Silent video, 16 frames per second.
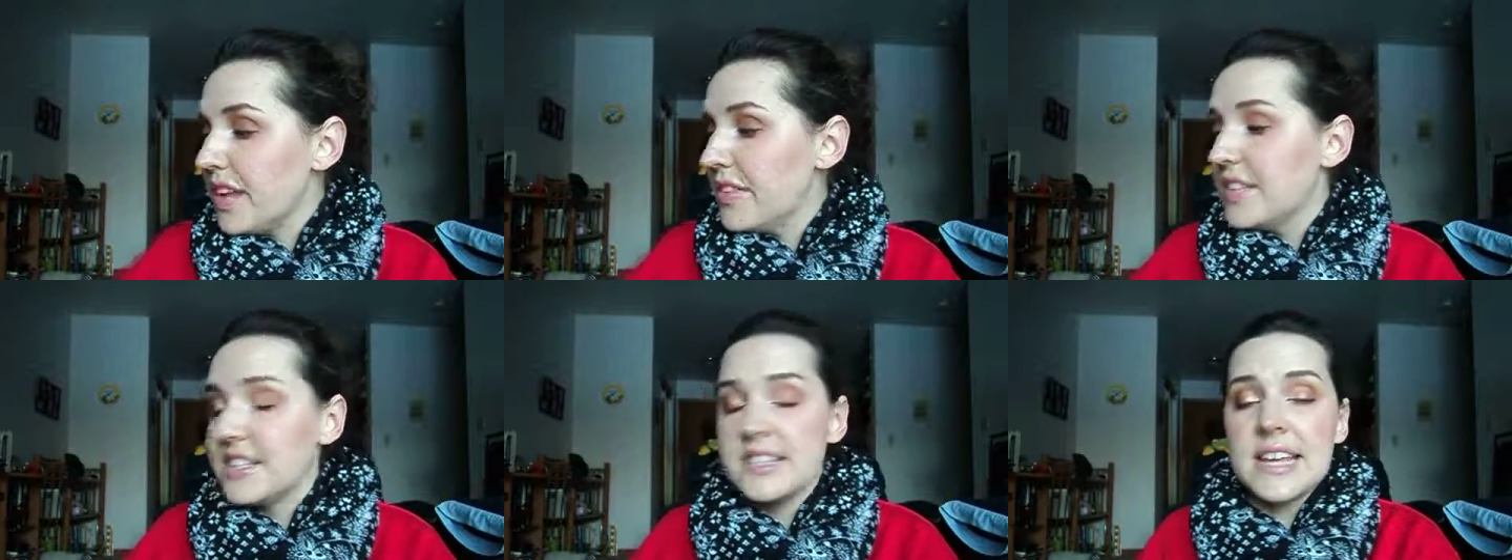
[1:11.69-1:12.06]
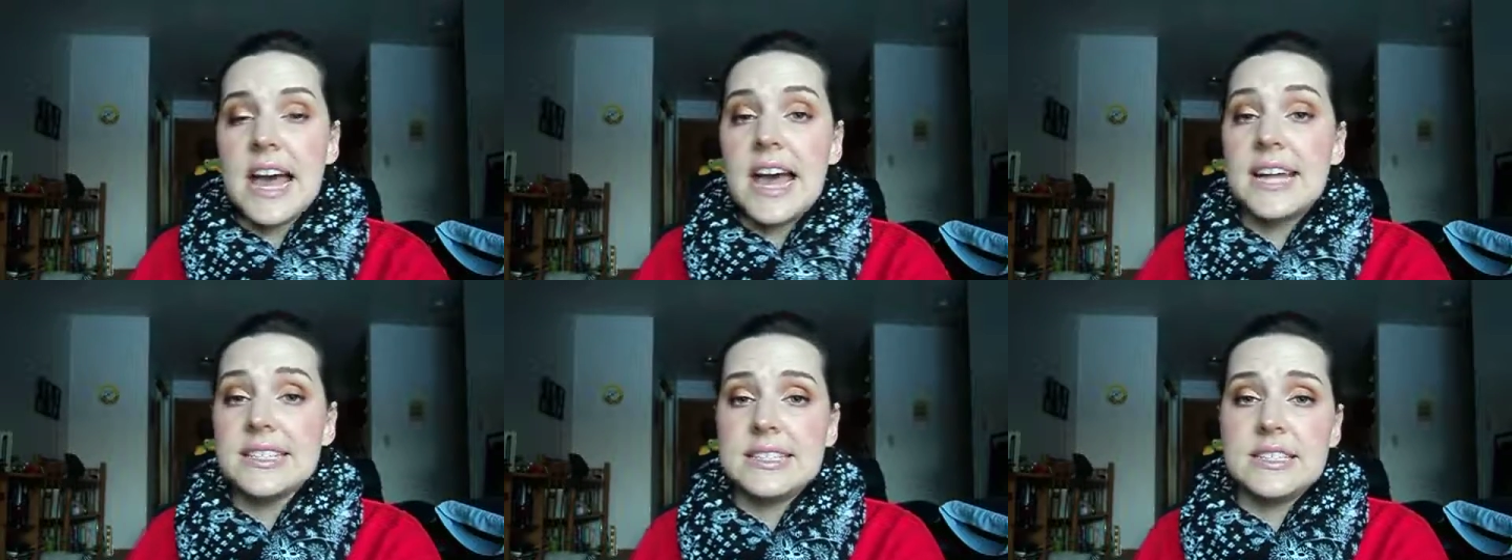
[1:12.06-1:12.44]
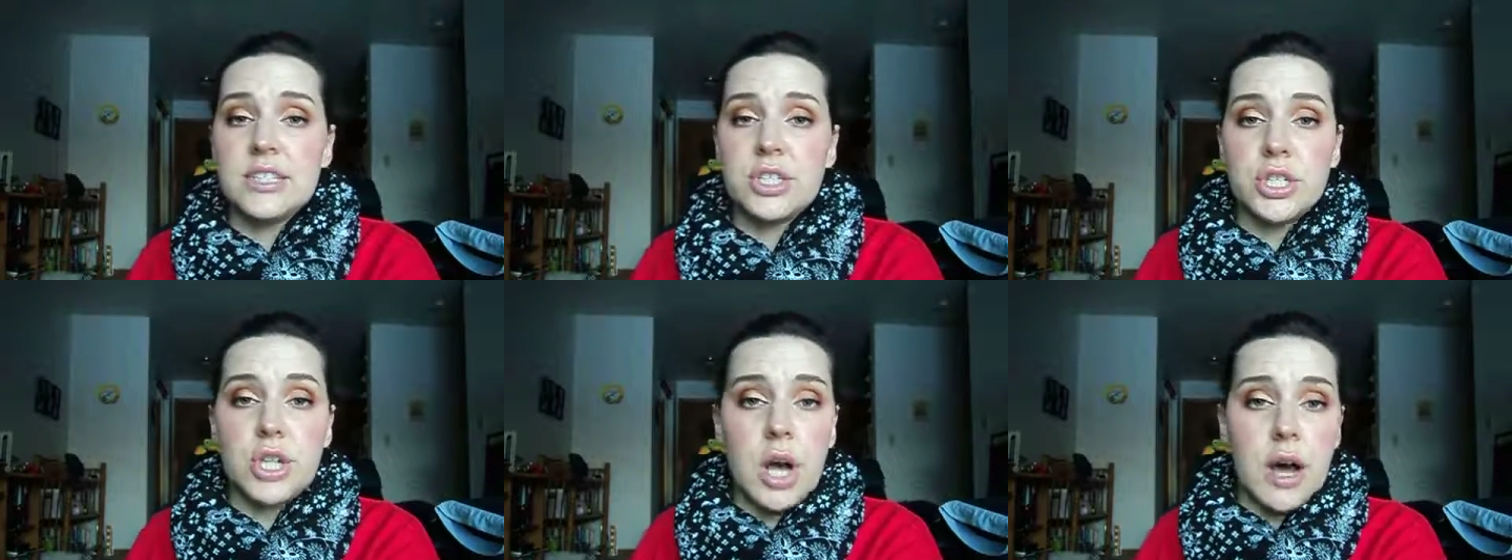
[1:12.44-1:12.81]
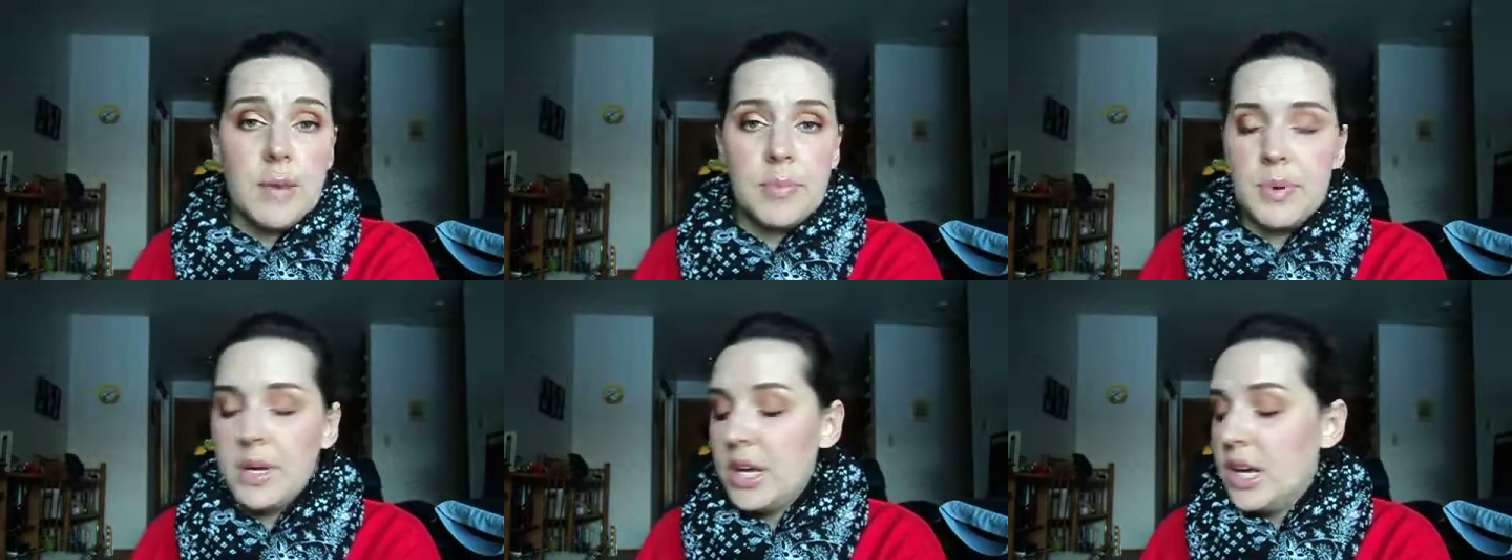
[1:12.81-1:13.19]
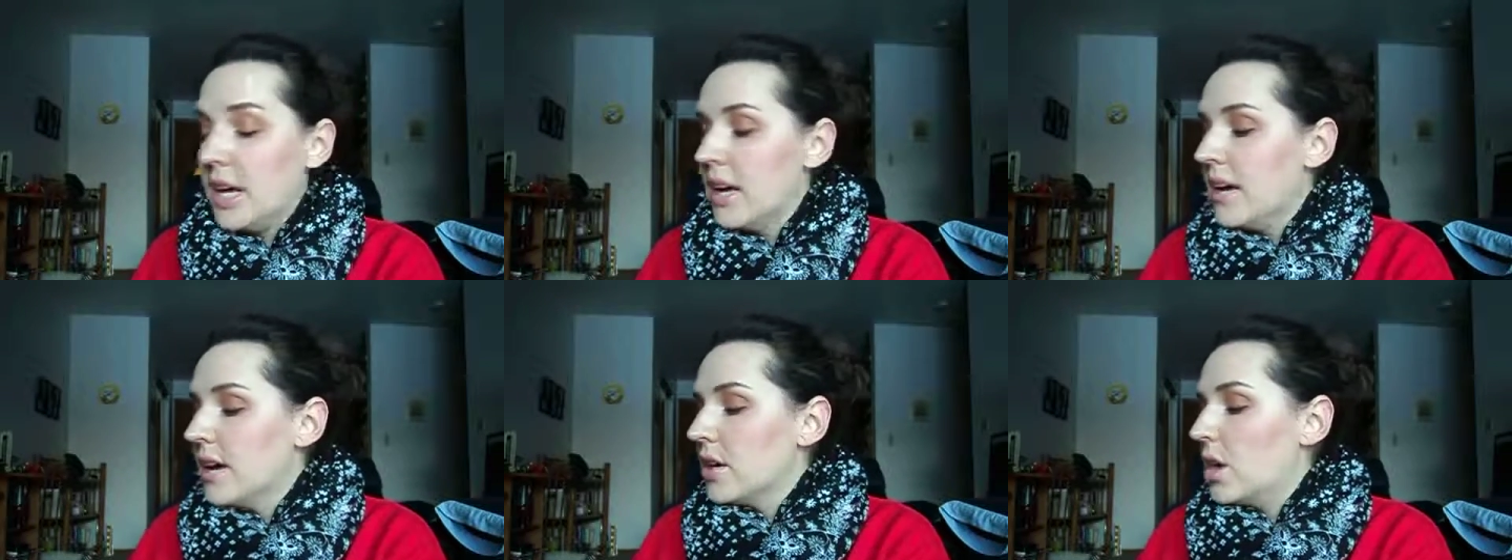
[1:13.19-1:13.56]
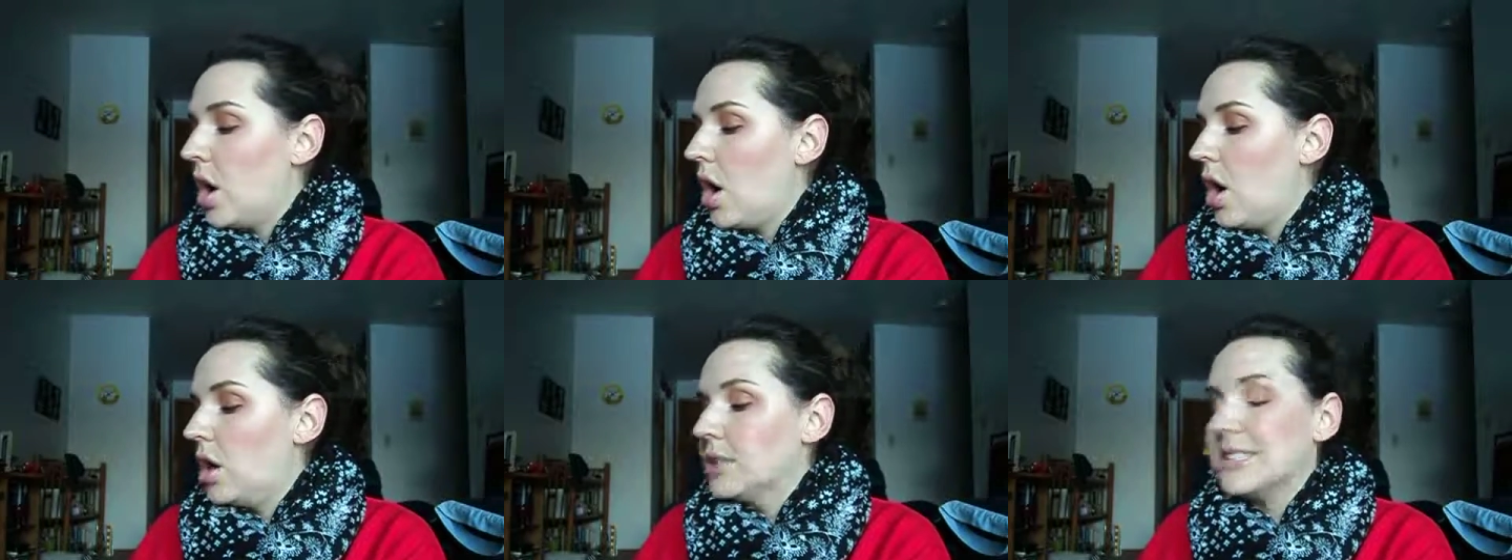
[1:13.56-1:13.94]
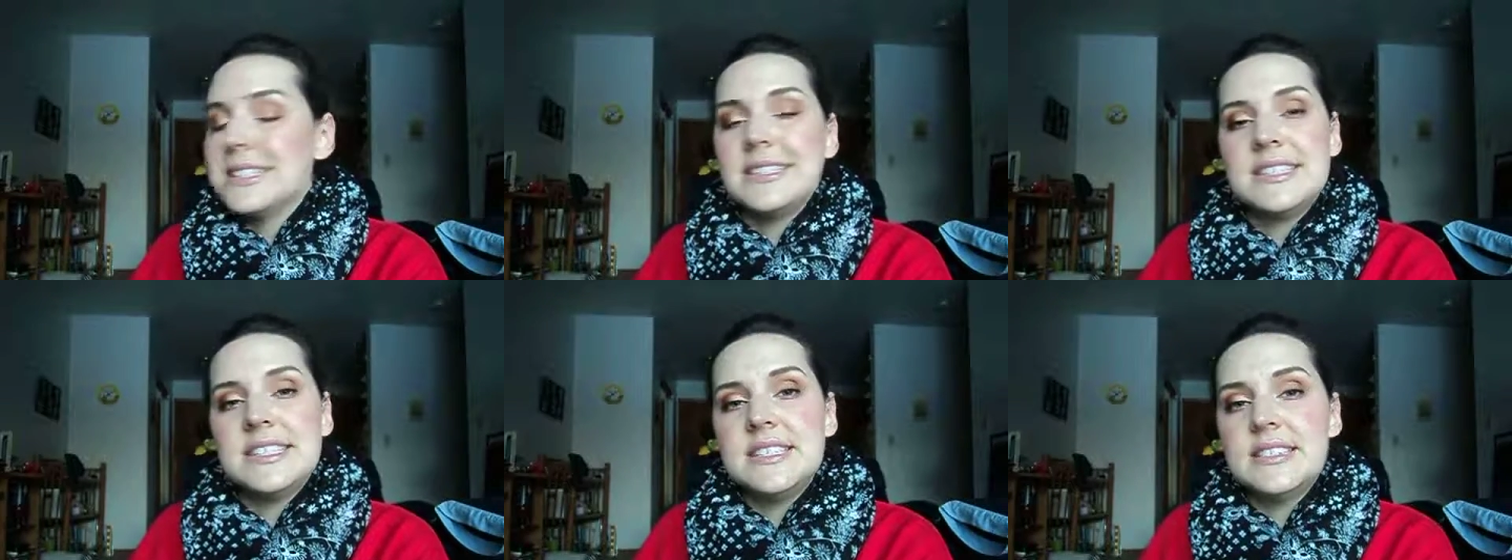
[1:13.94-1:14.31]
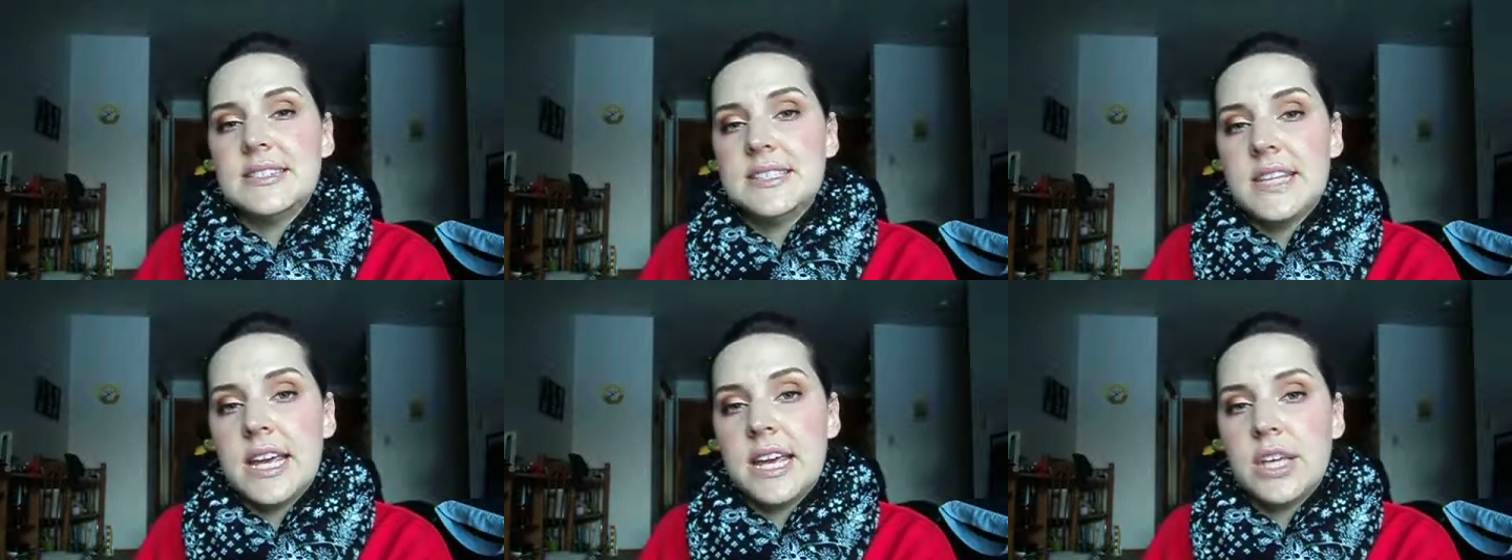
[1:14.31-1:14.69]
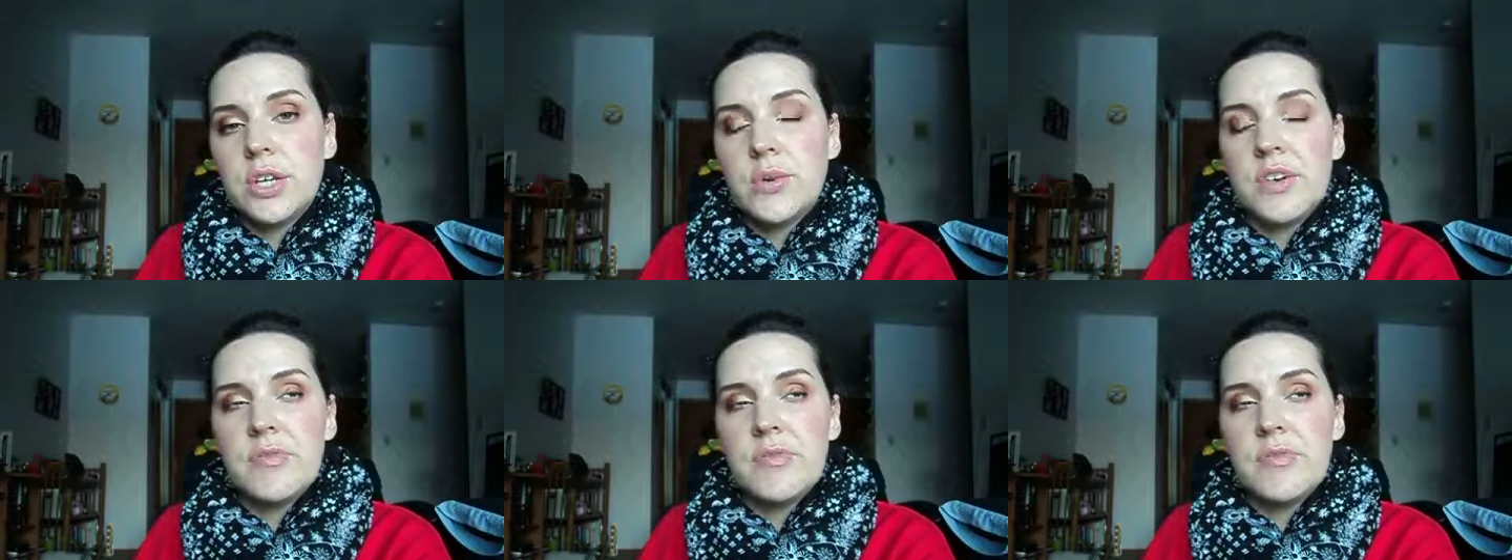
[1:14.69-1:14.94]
this Etsy shop called Tees and Tank You.